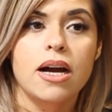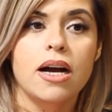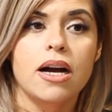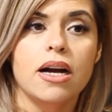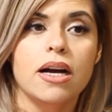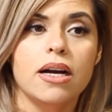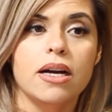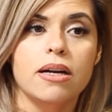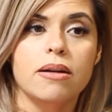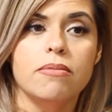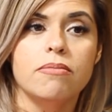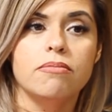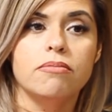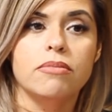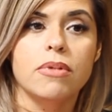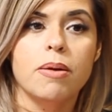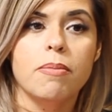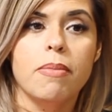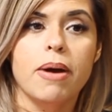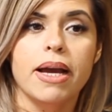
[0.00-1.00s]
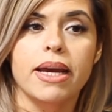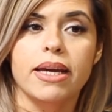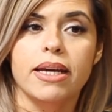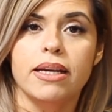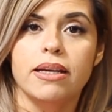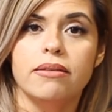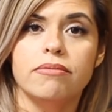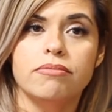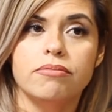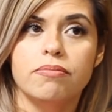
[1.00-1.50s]

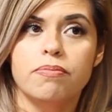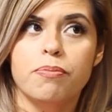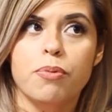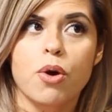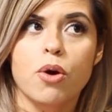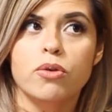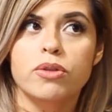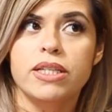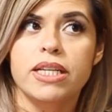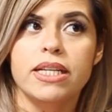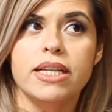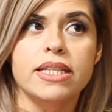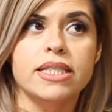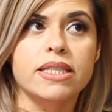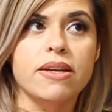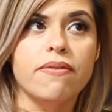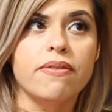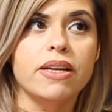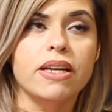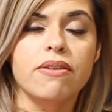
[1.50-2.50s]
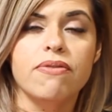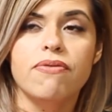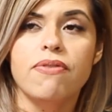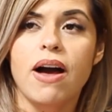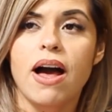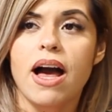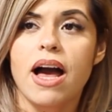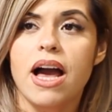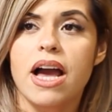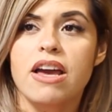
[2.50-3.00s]
My protein is
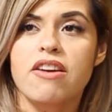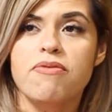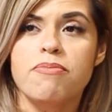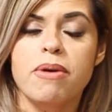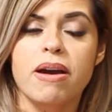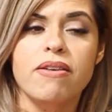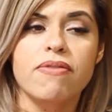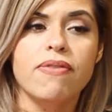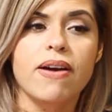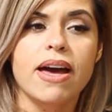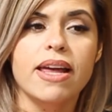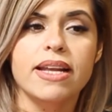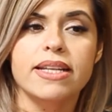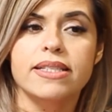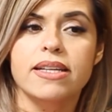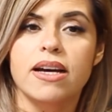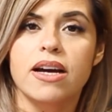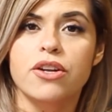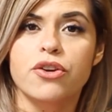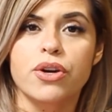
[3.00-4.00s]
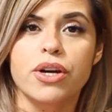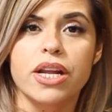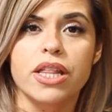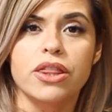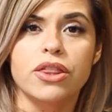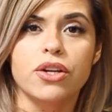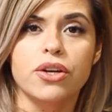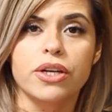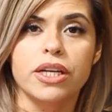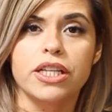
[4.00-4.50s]
75, my fat is
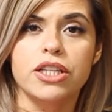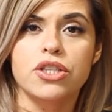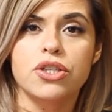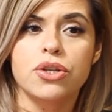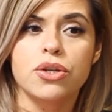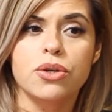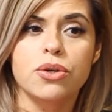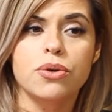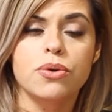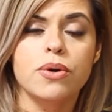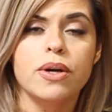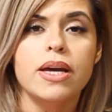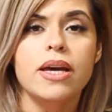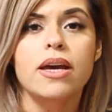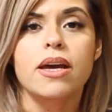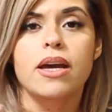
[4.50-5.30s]
132,